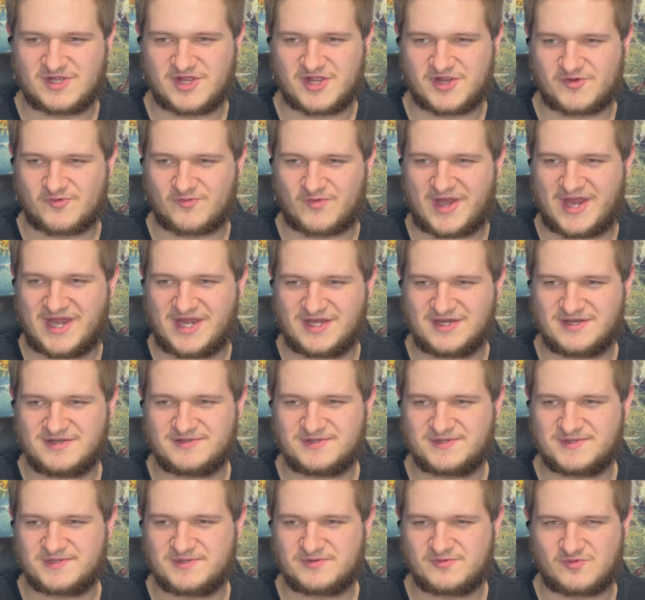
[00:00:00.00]
great
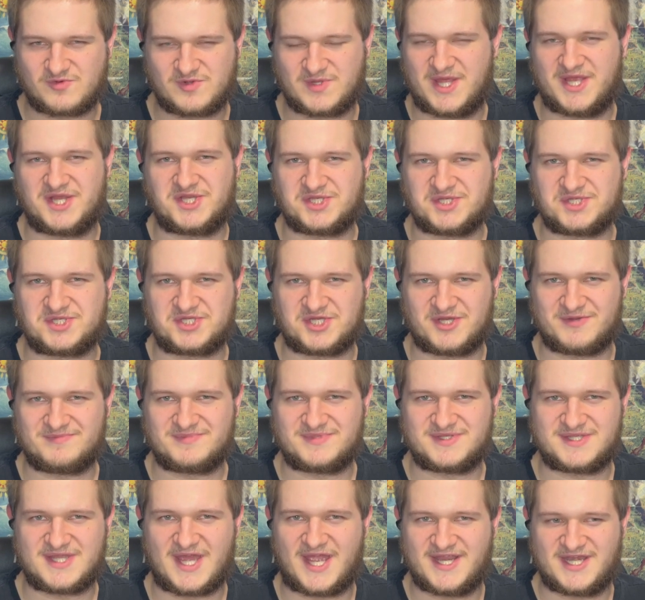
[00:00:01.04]

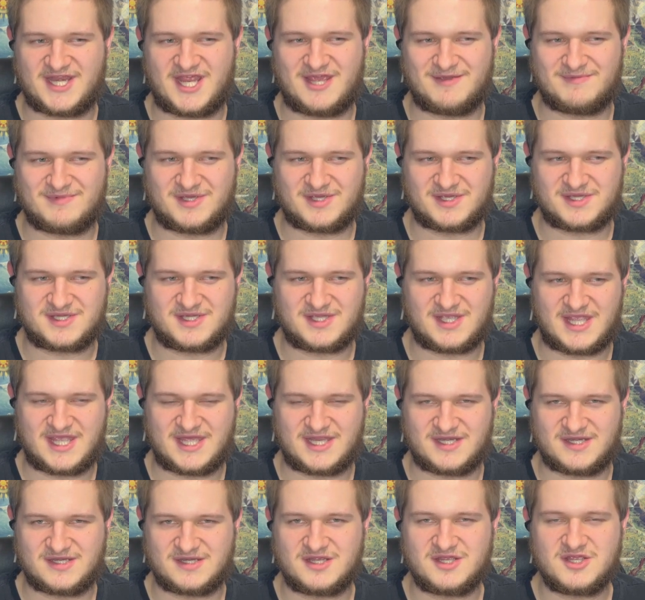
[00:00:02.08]
relationship dynamic,
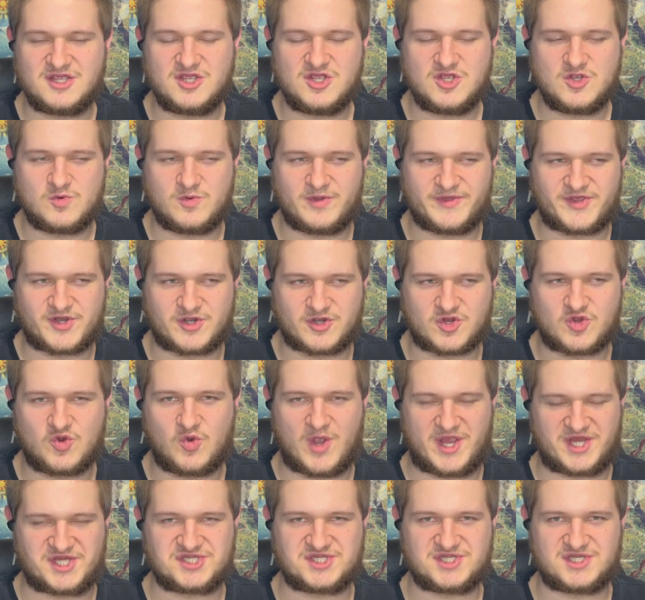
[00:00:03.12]
and with her
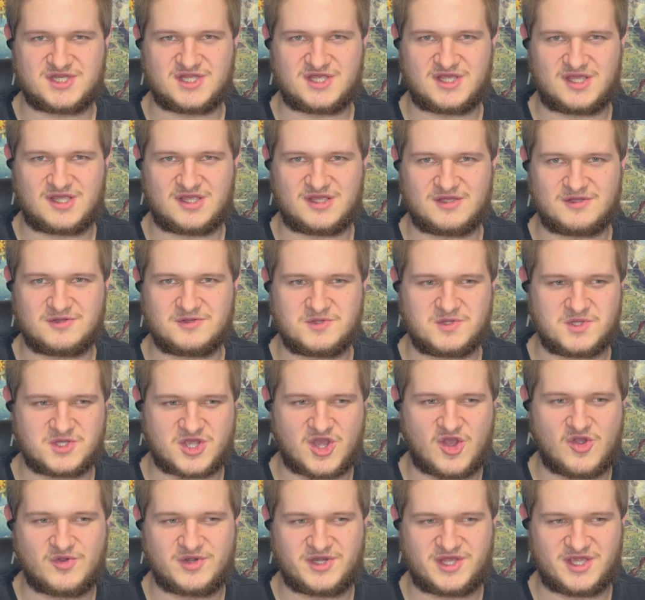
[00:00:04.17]
questioning
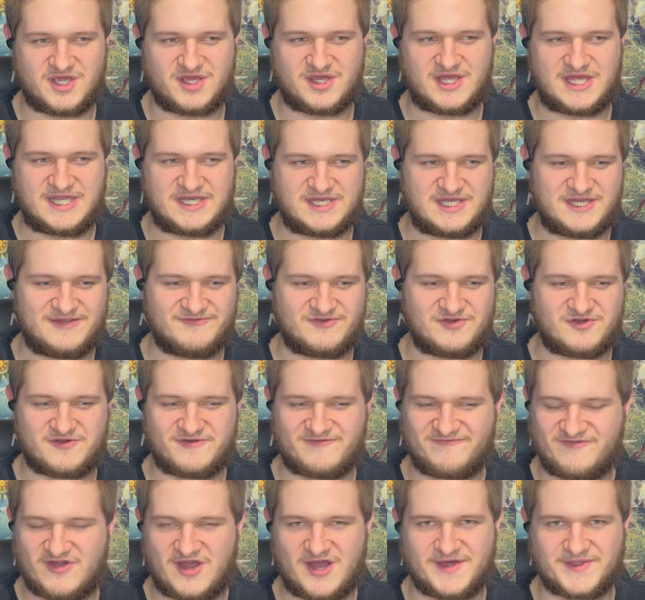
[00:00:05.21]
Laconia and even her
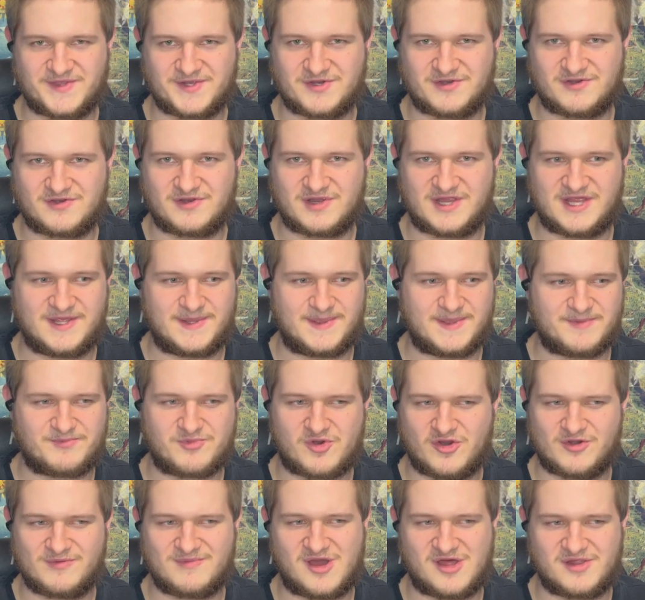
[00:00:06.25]
father and the
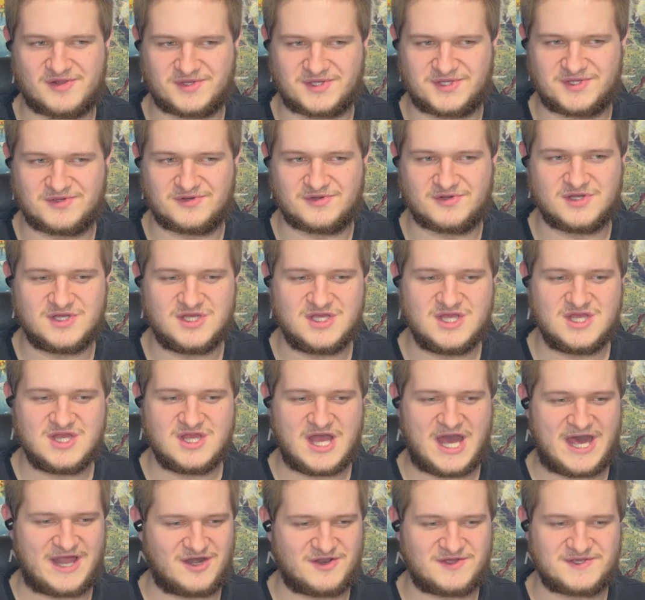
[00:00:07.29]
proto-molecule,
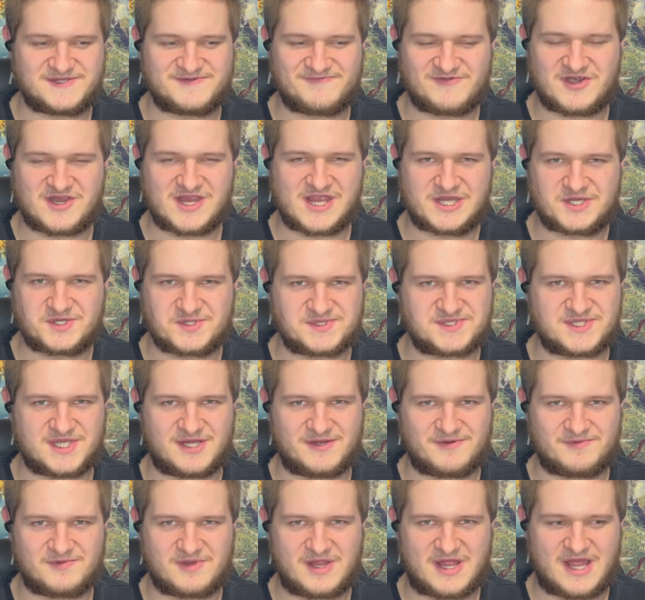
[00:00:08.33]
I don't know, it's a very
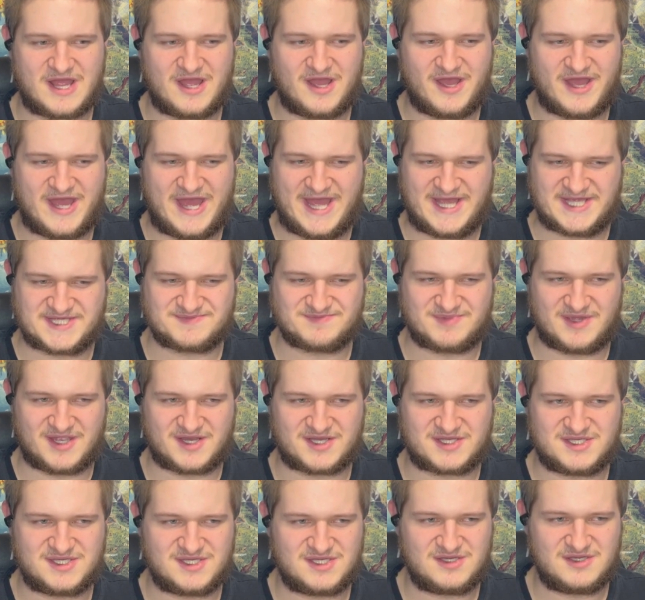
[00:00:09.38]
interesting
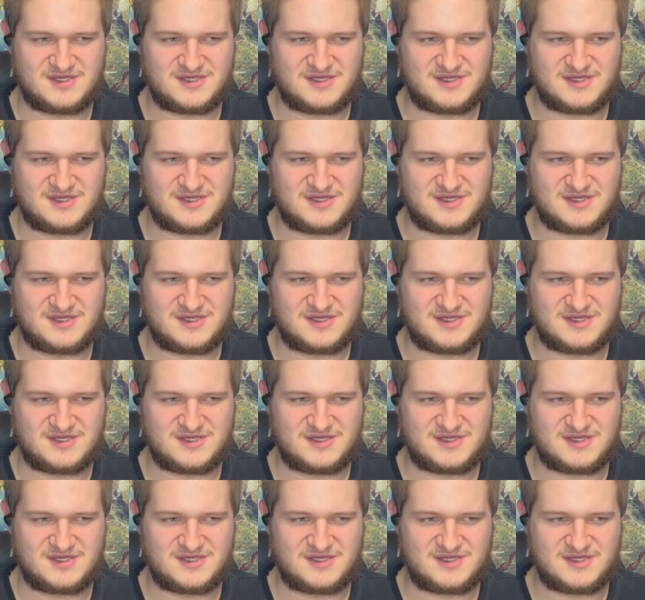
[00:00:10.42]
aspect,